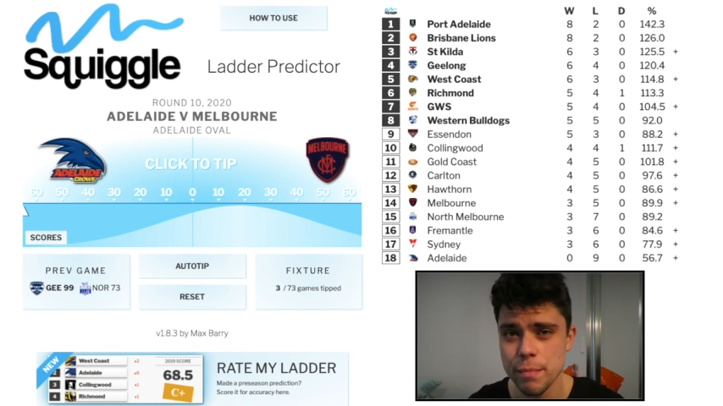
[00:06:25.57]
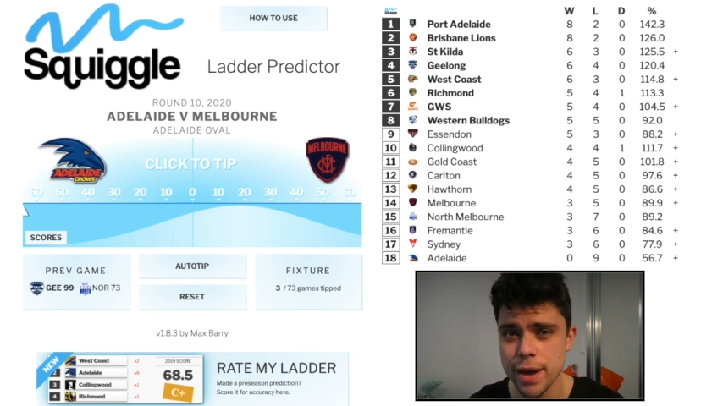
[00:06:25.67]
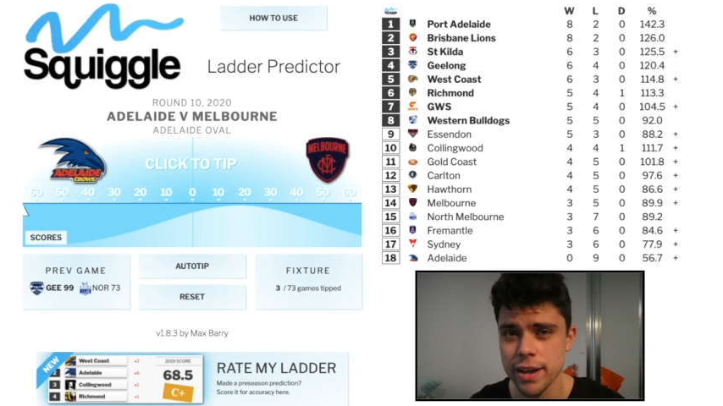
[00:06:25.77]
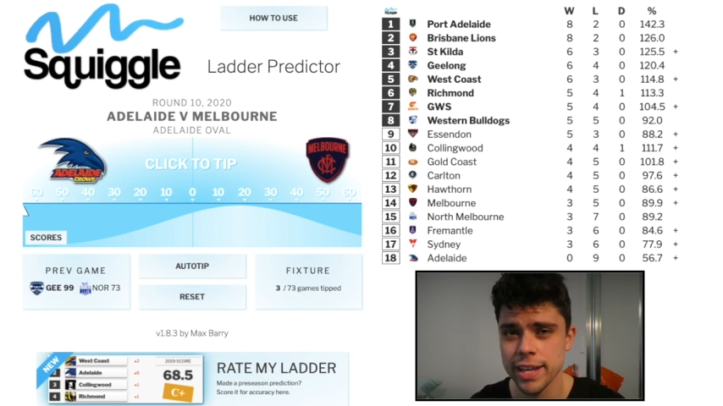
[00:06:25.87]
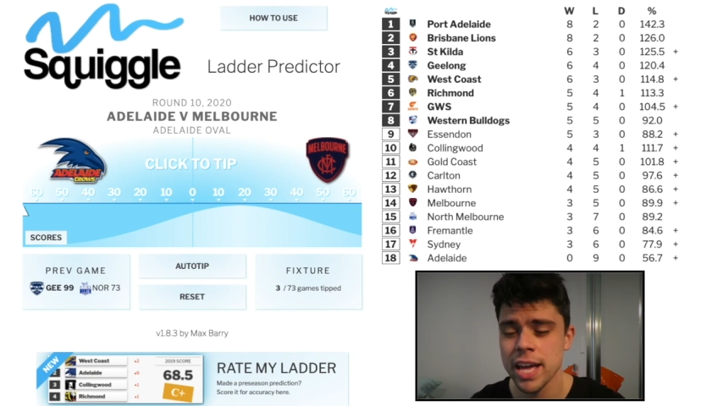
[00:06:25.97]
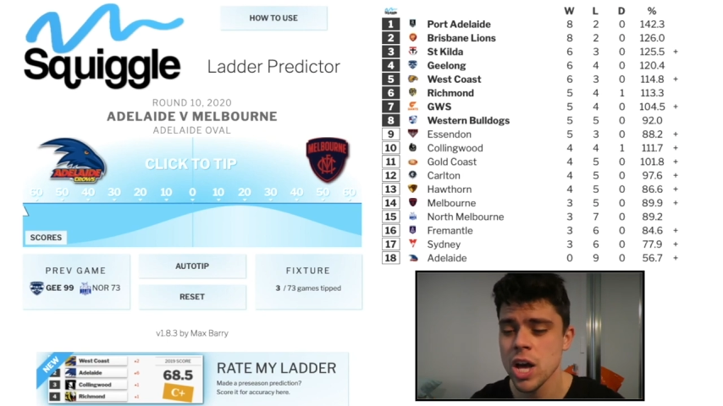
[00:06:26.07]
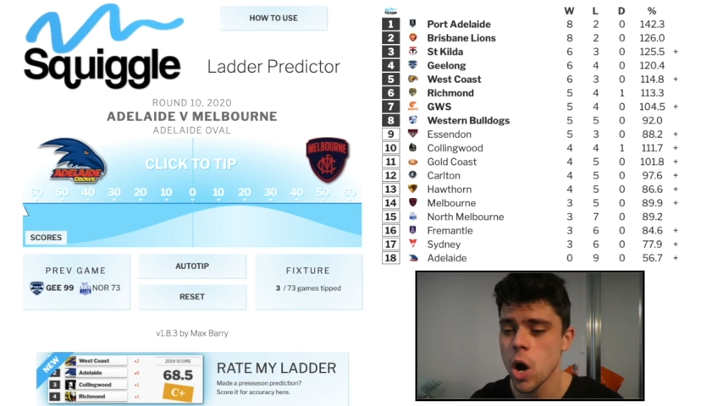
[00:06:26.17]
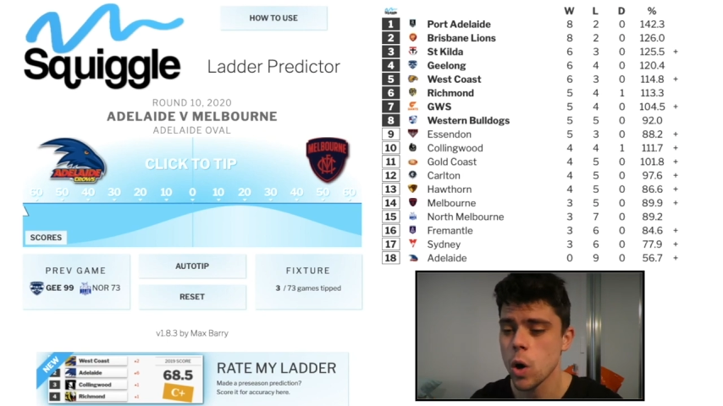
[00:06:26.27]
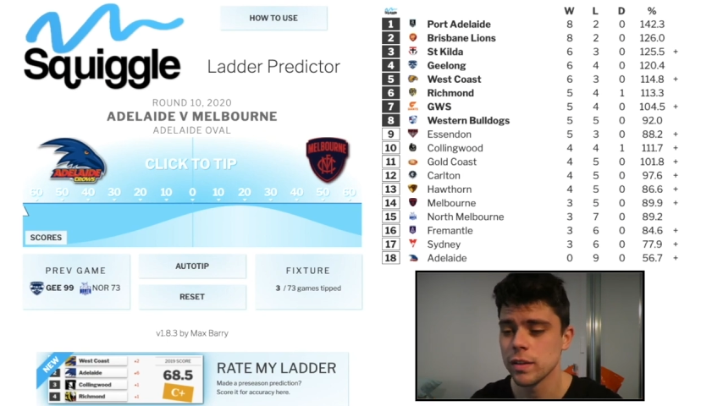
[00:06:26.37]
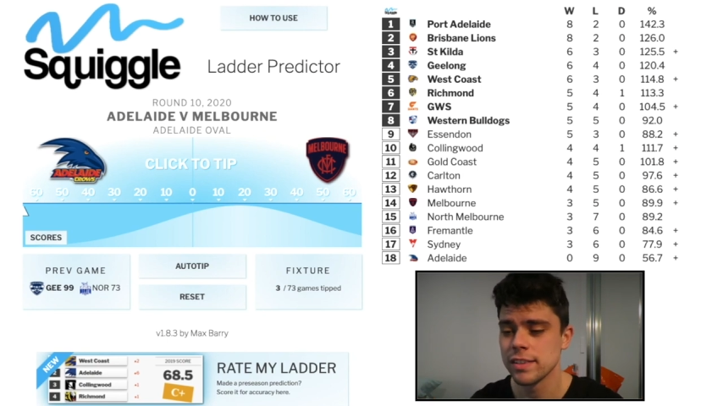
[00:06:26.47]
mounting
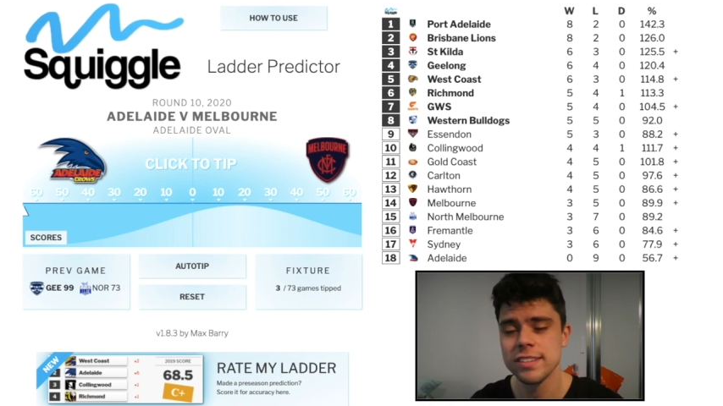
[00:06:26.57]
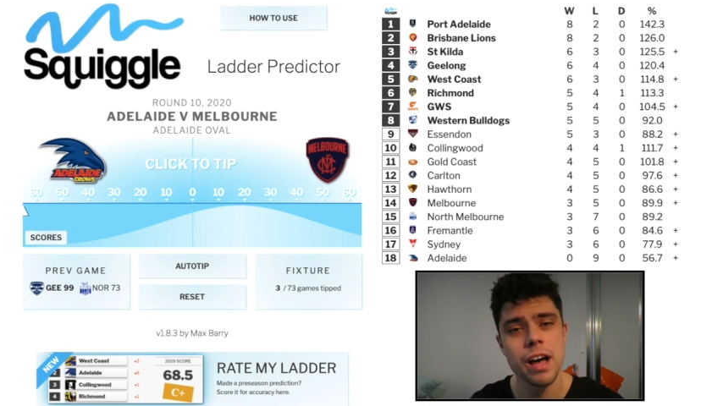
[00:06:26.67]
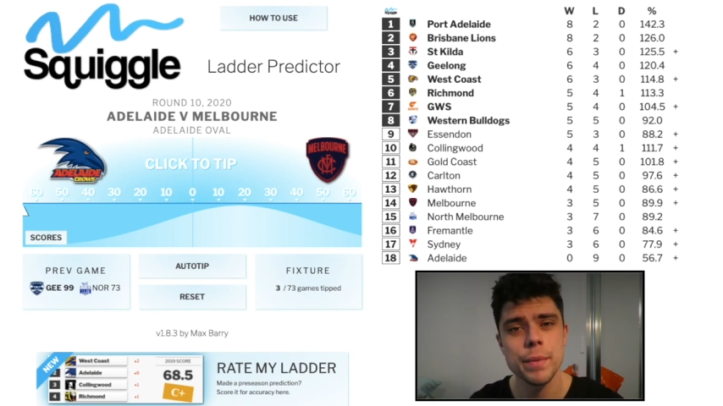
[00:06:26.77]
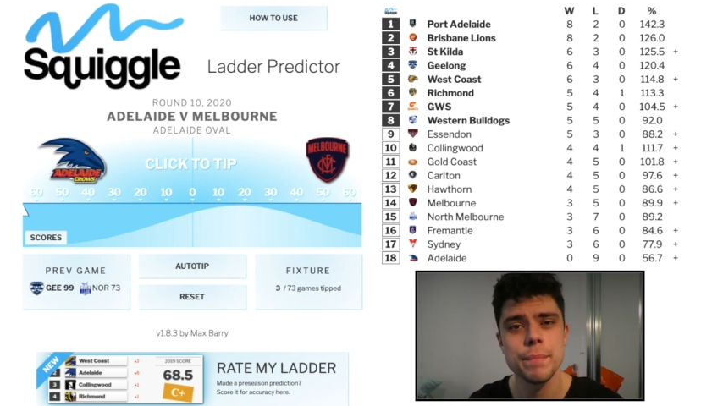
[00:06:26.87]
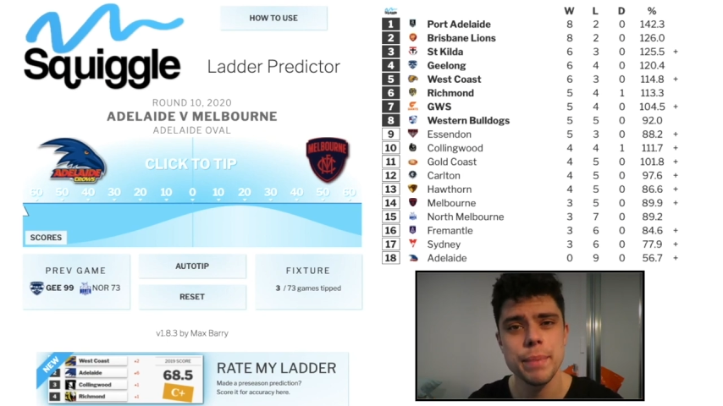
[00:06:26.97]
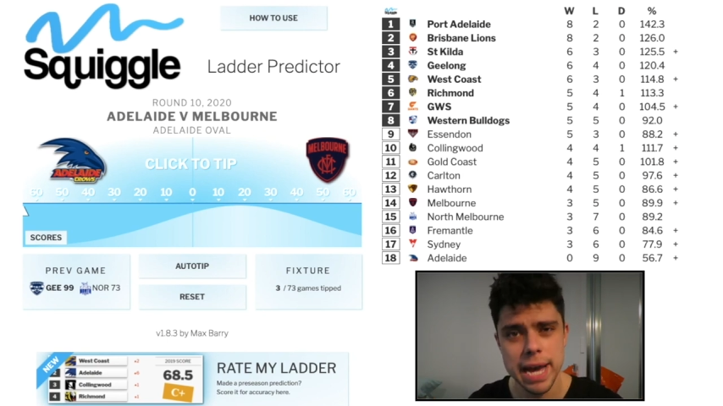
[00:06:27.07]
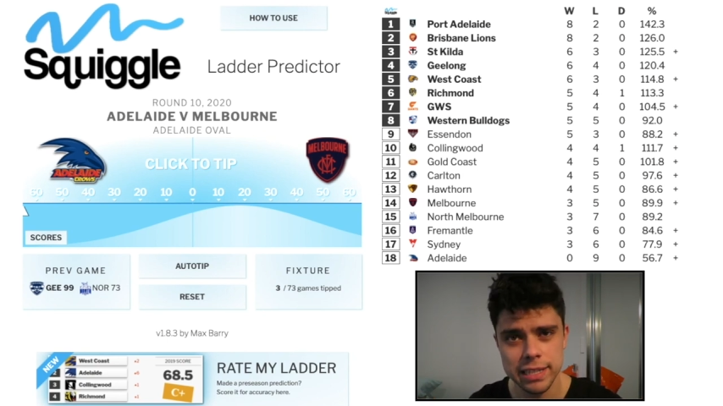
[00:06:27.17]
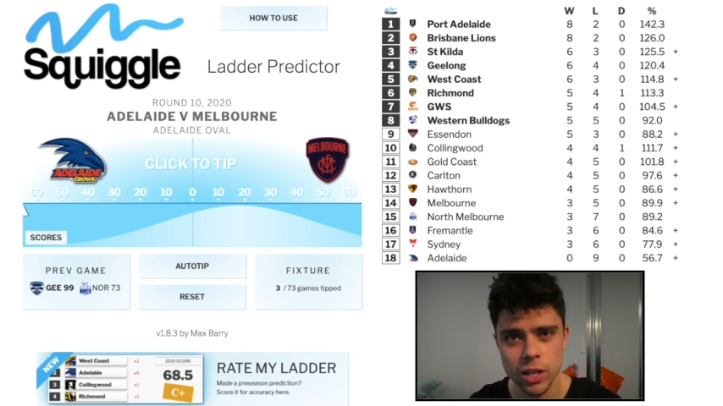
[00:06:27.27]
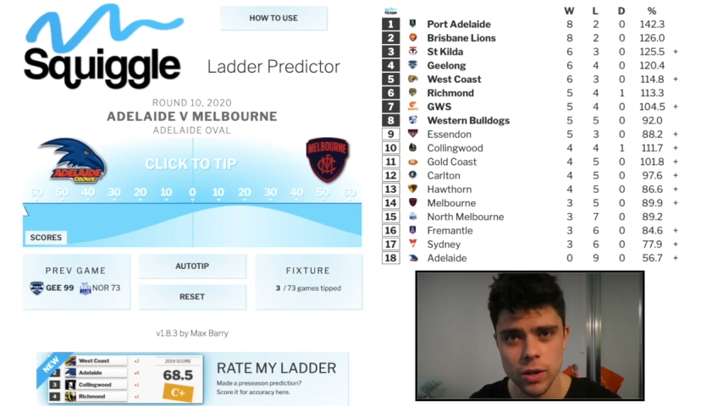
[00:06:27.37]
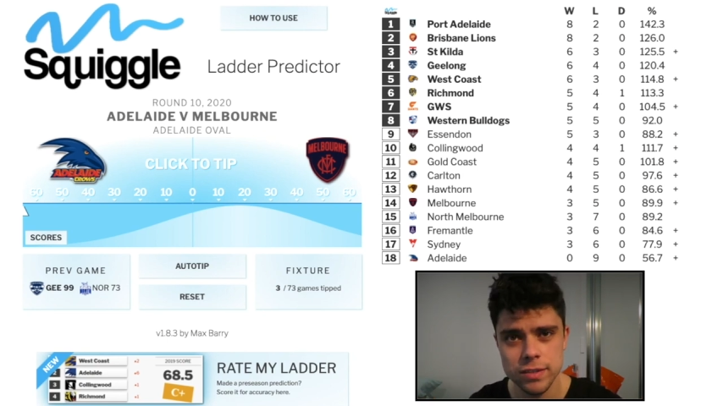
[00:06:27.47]
on Simon
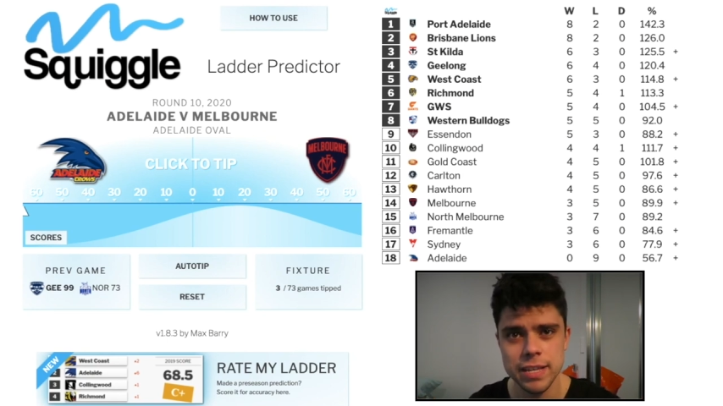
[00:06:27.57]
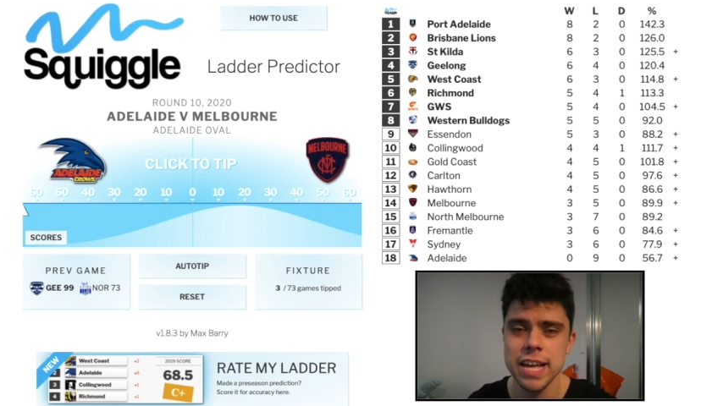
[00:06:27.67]
Badloss,